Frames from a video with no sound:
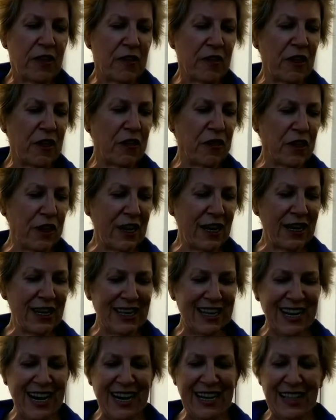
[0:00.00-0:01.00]
The
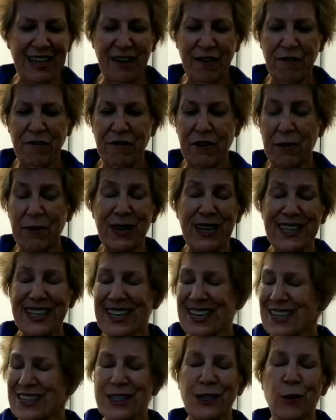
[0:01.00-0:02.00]
thing that
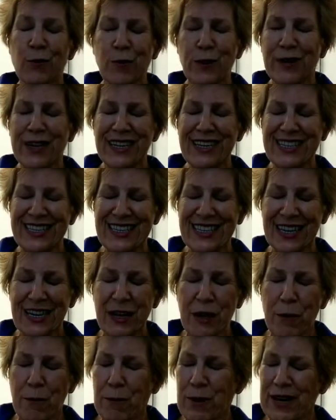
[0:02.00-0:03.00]
fermenting is super easy,
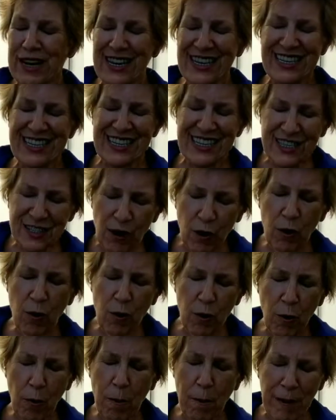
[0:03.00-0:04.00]
but it's
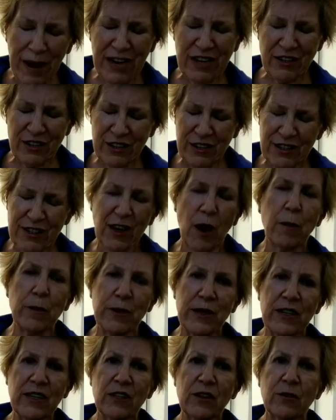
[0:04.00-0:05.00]
so much
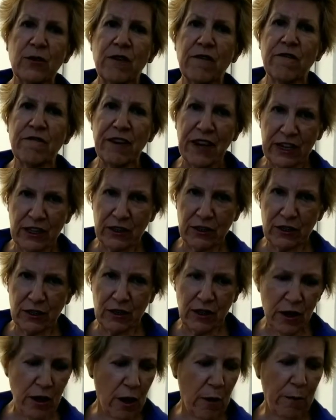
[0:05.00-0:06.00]
subject to infection.
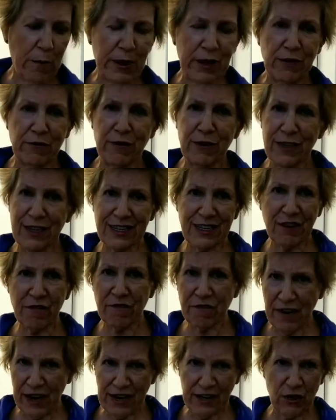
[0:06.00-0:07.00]
But if you
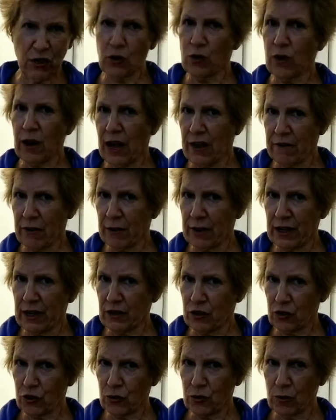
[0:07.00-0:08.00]
disinfect, you don't have an
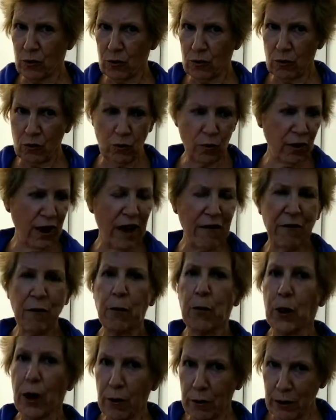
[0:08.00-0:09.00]
issue. You don't have a
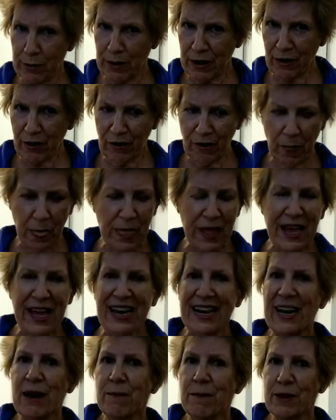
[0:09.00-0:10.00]
problem at all.
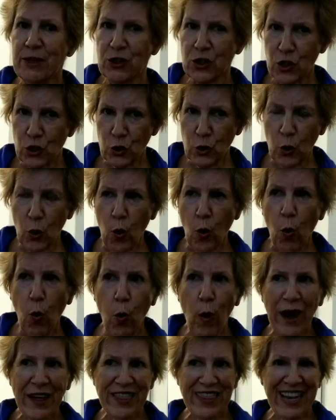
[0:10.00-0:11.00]
Number 2,
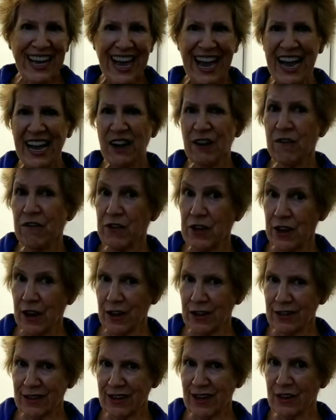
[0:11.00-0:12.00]
what kind of
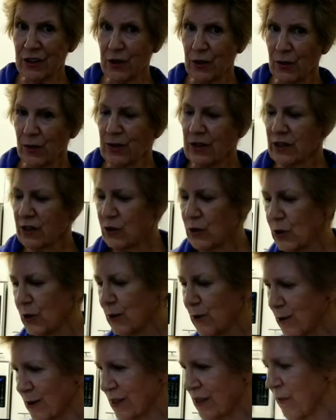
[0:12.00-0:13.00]
yards are you going to
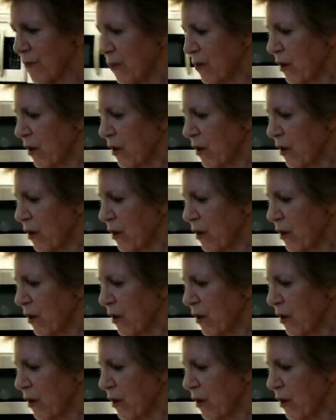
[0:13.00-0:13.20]
use?